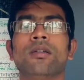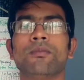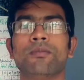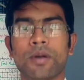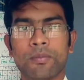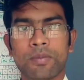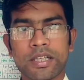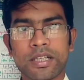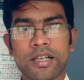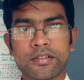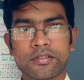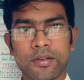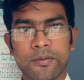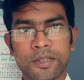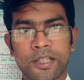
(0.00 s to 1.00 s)
public
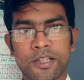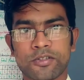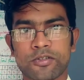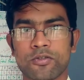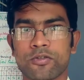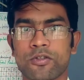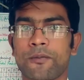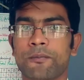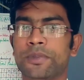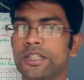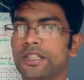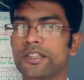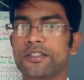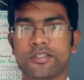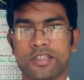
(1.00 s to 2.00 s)
examinations of
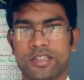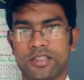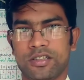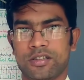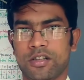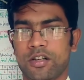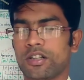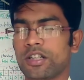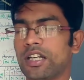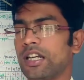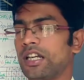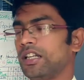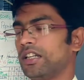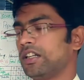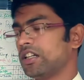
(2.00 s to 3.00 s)
PEC.
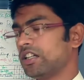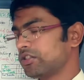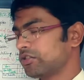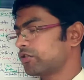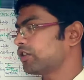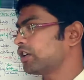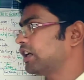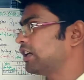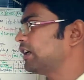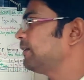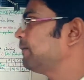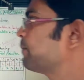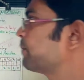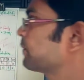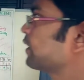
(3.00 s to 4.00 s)
Okay, today
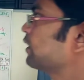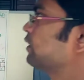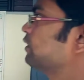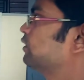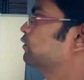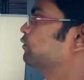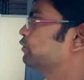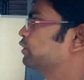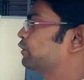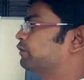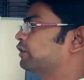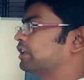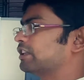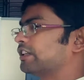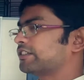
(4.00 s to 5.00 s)
we
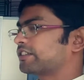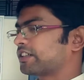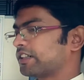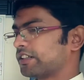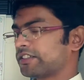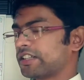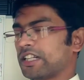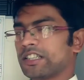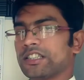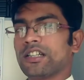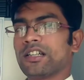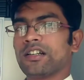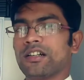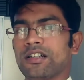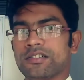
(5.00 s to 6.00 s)
will discuss
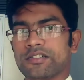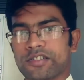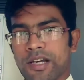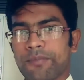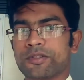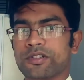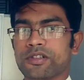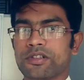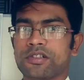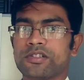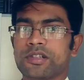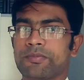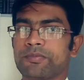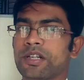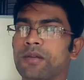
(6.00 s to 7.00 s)
another chapter
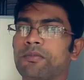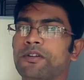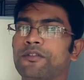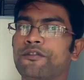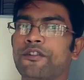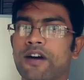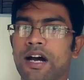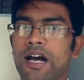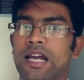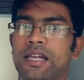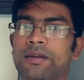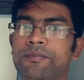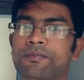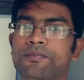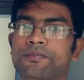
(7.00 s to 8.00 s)
number
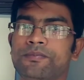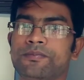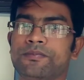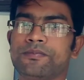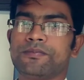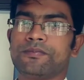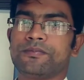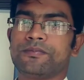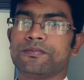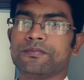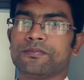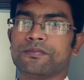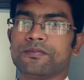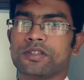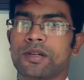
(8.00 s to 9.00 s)
5,
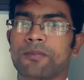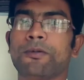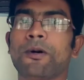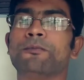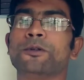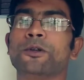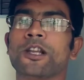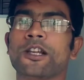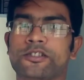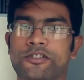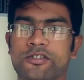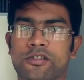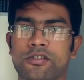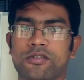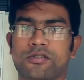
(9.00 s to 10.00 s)
the
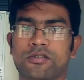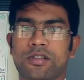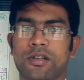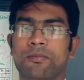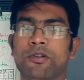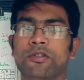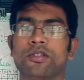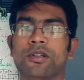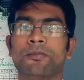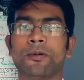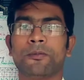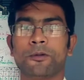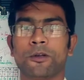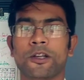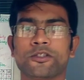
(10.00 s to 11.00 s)
population, about the
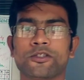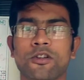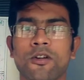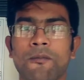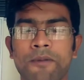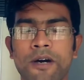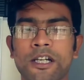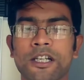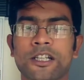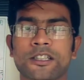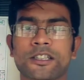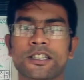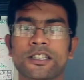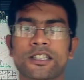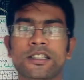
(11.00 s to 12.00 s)
population of
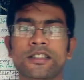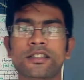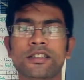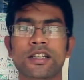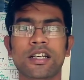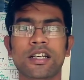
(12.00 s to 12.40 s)
Bangladesh,